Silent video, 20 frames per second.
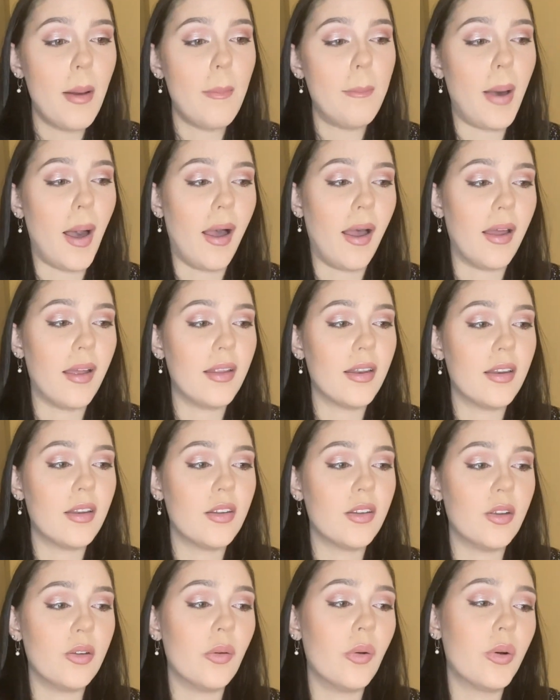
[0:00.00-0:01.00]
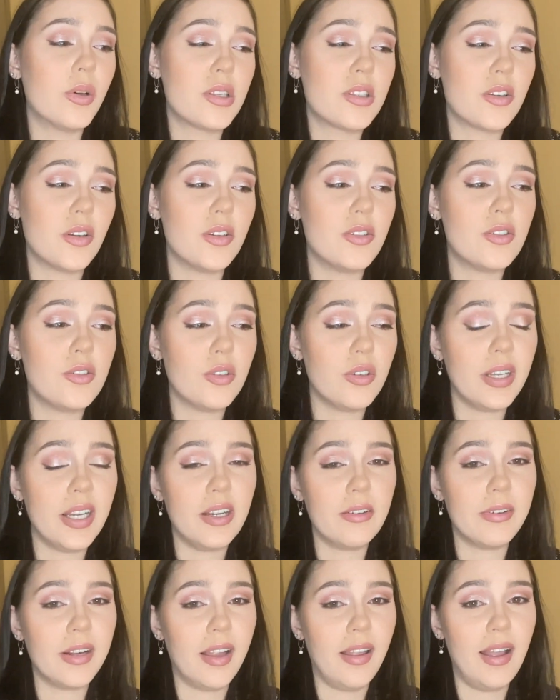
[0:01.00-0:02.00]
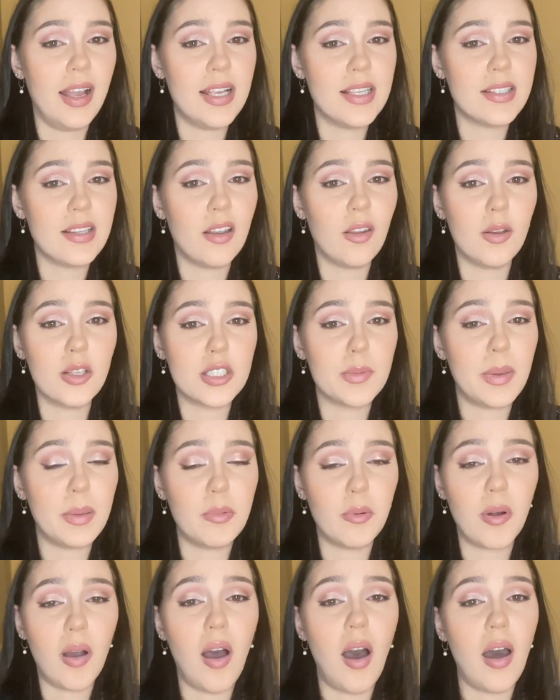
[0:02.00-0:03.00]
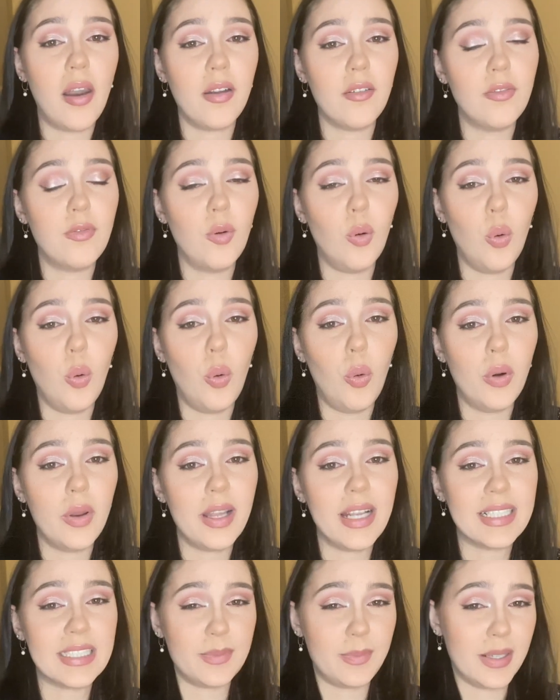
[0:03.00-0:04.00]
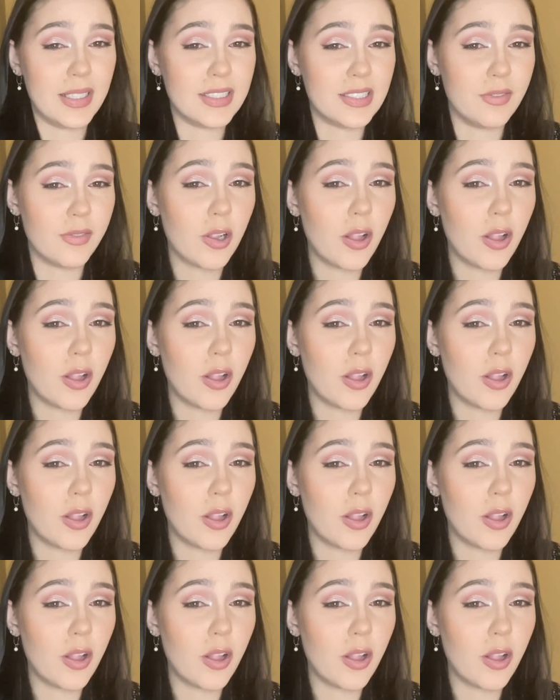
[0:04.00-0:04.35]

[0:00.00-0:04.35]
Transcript: but you also do need to realize that lots of people can't afford expensive